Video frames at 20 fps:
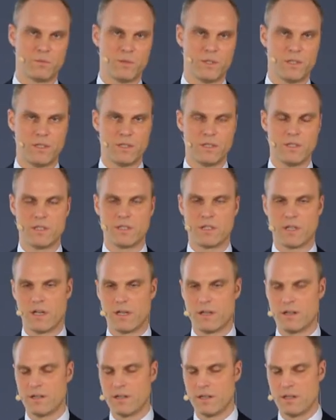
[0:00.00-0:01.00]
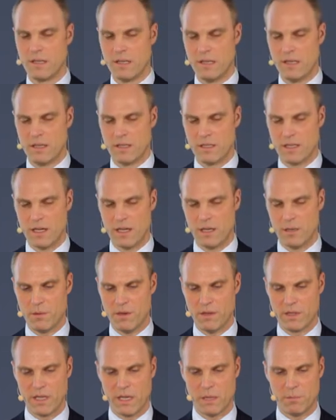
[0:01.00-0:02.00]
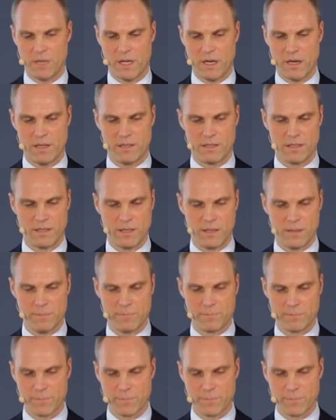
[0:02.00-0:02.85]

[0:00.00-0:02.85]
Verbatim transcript: with the desired KPIs here.